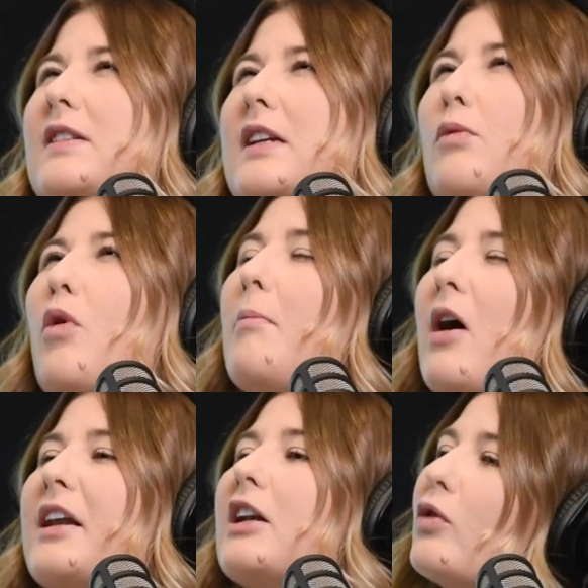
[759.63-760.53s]
you see what
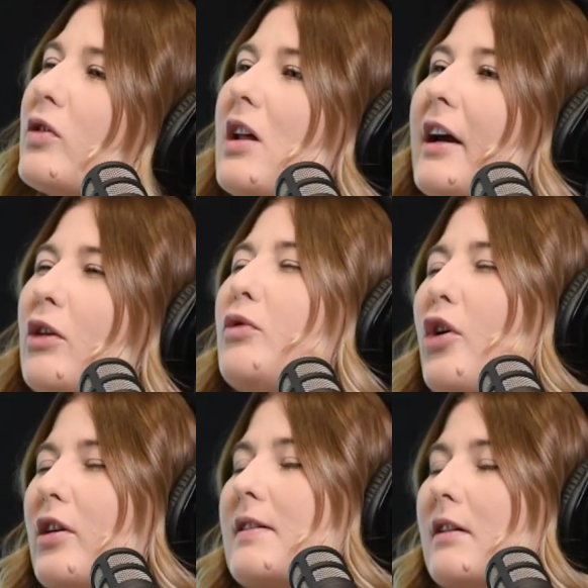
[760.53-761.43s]
mitered looks like. You'll
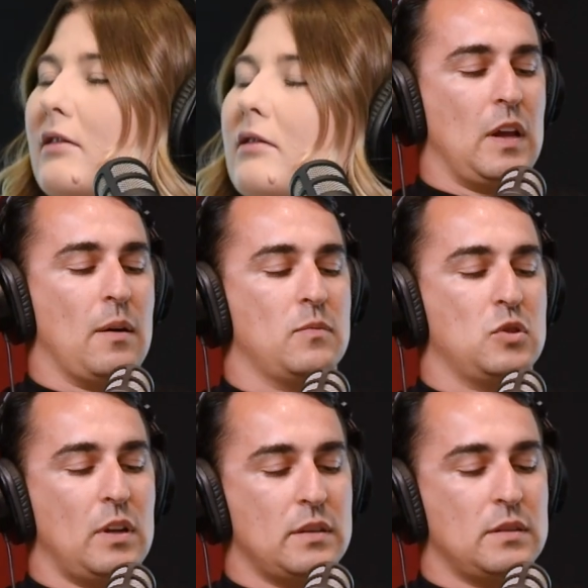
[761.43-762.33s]
notice it. Yep.
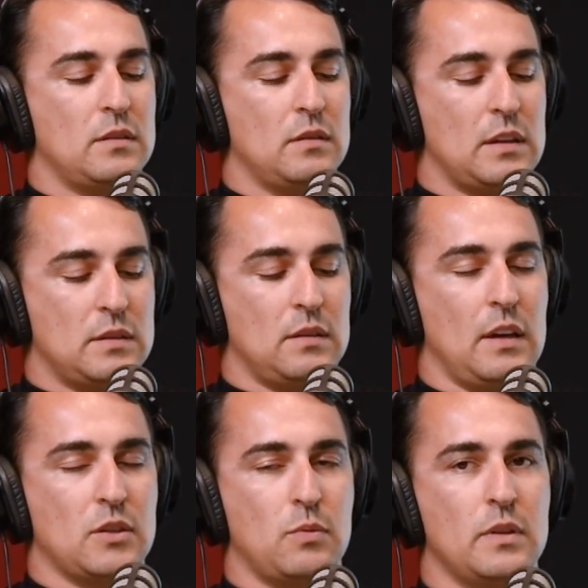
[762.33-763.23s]
So that's the
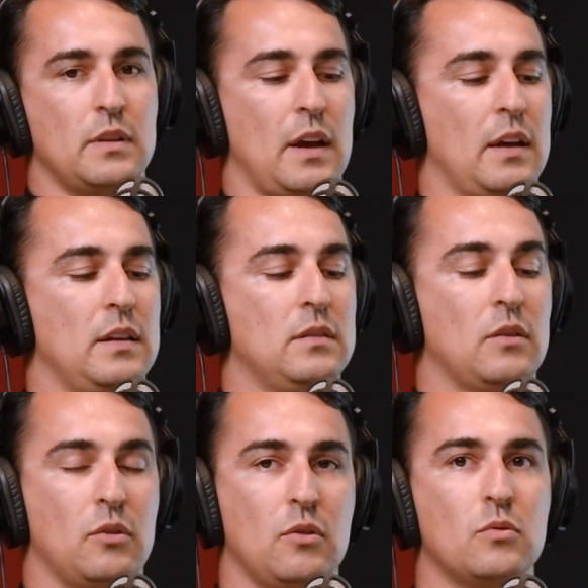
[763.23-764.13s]
next one. And then
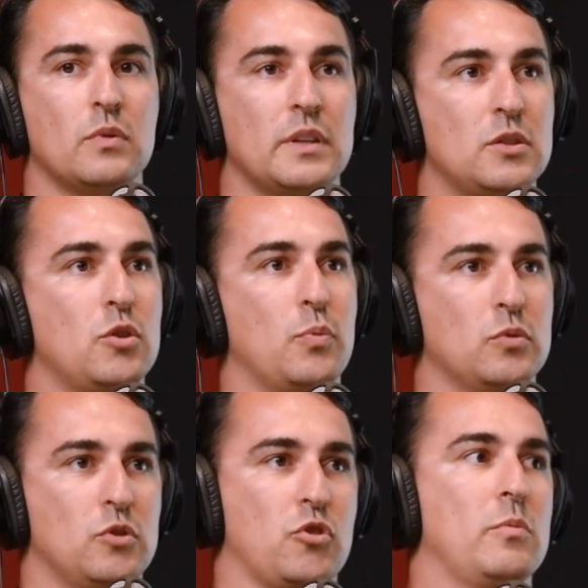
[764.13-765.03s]
the third one is you
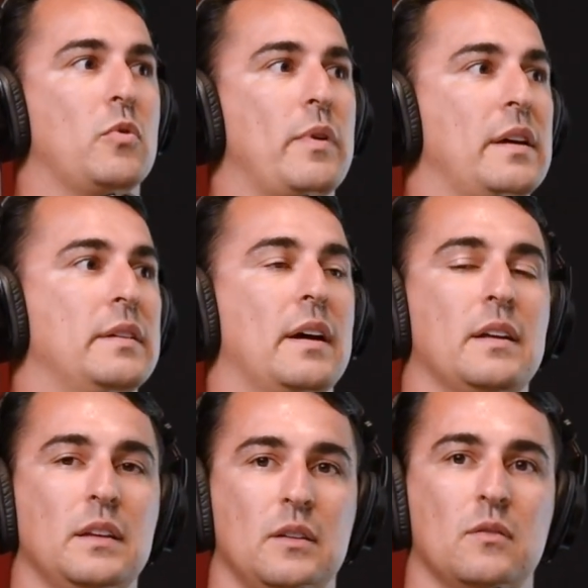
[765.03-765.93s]
put the trim around that,
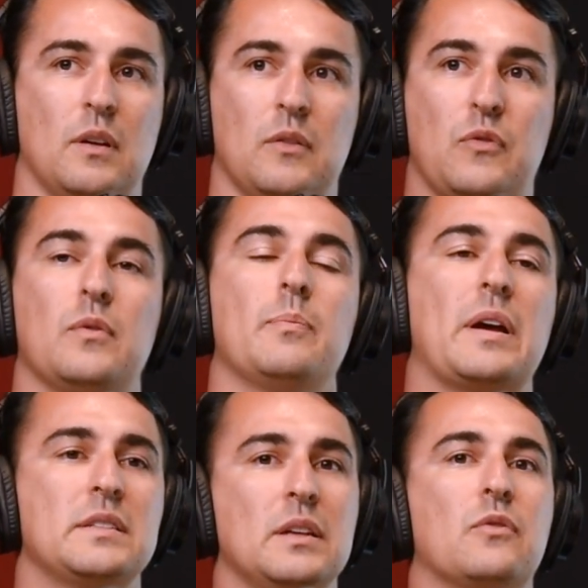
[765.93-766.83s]
and it
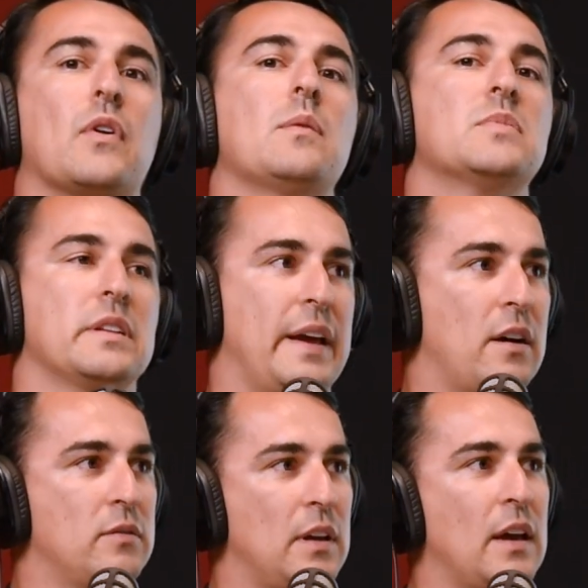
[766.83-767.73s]
basically frames it
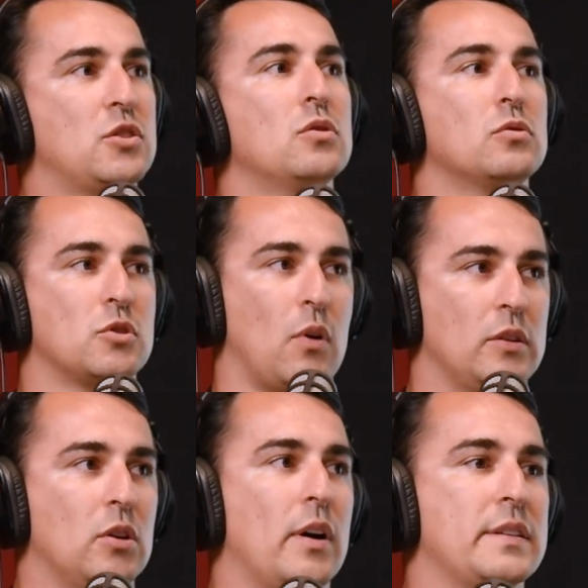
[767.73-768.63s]
out. It actually looks quite
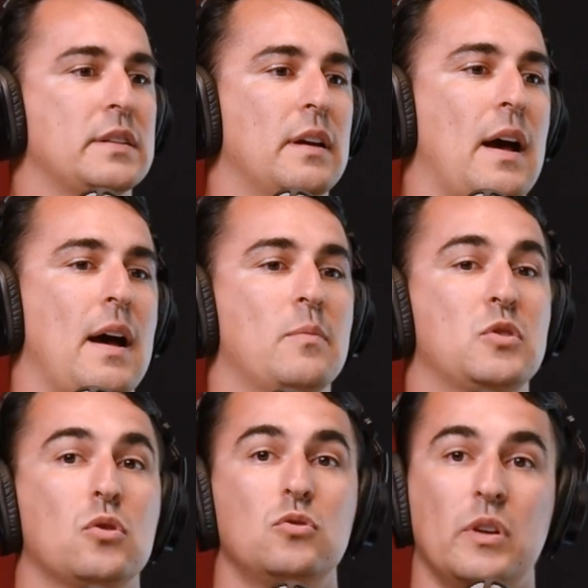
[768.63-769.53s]
nice.
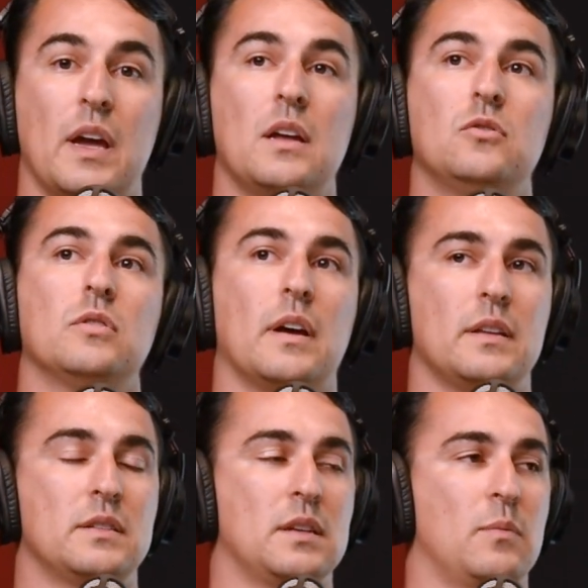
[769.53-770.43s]
So you can do that
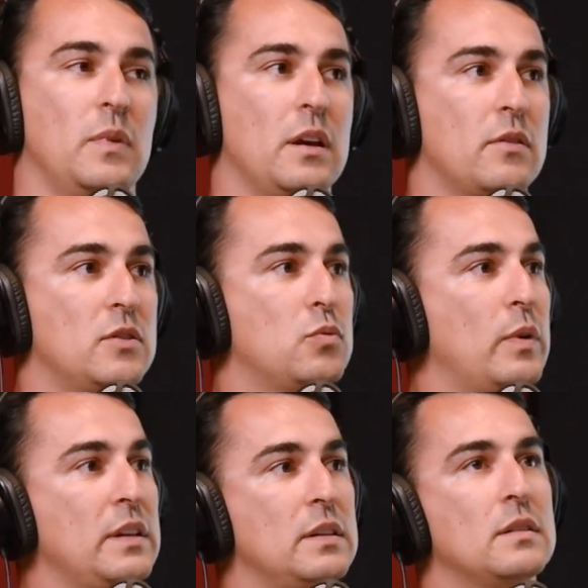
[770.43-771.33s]
in some areas.
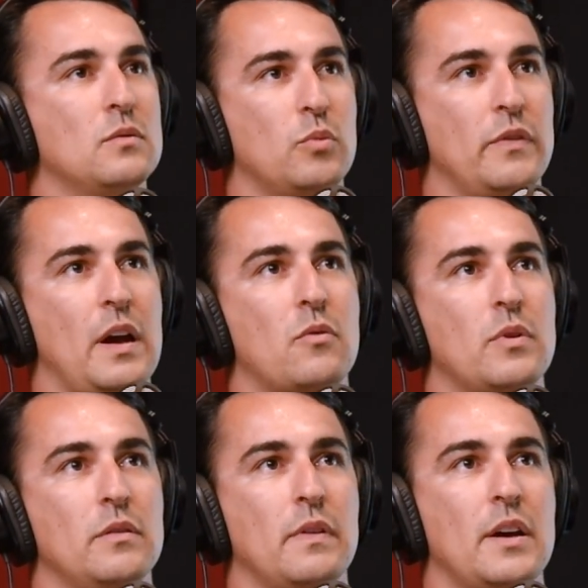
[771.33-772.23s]
We did it with our
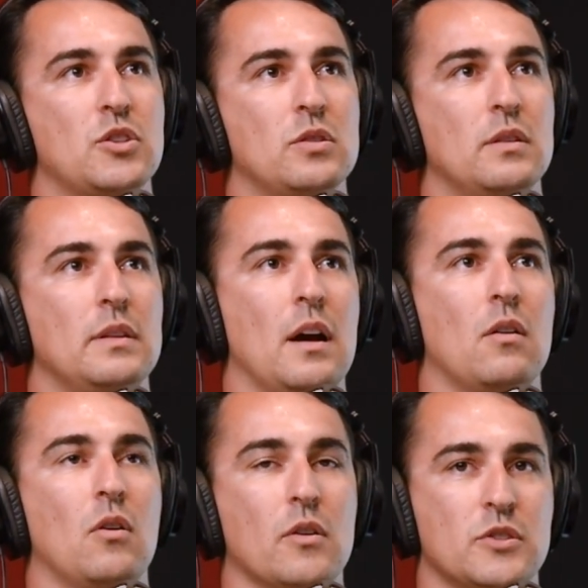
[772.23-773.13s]
renovation in
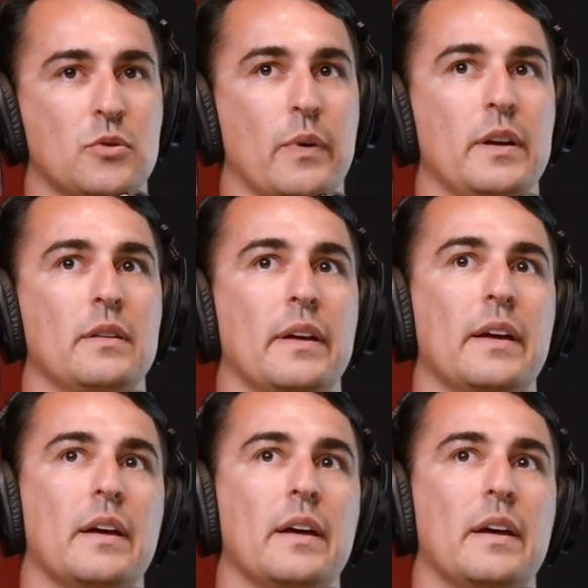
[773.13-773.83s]
our ensuite